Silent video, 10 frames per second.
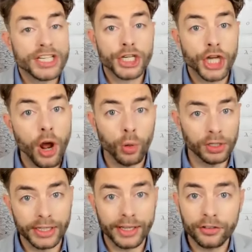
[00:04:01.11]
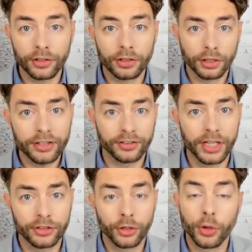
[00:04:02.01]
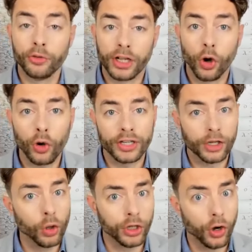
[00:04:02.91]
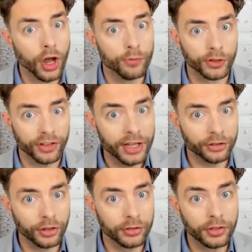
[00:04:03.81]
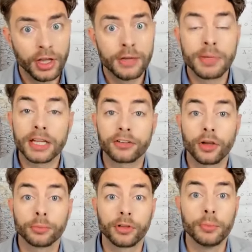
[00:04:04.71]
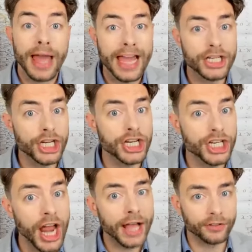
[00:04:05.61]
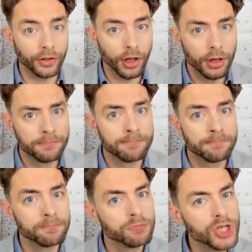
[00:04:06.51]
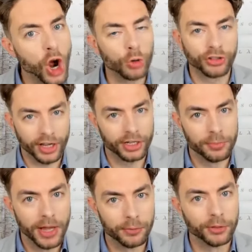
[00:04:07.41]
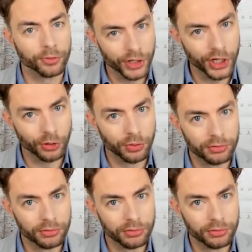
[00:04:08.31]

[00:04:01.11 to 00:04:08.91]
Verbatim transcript: which totally isn't listening to and recording all your conversations, picks up some edgy chatter, no Second Amendment for you.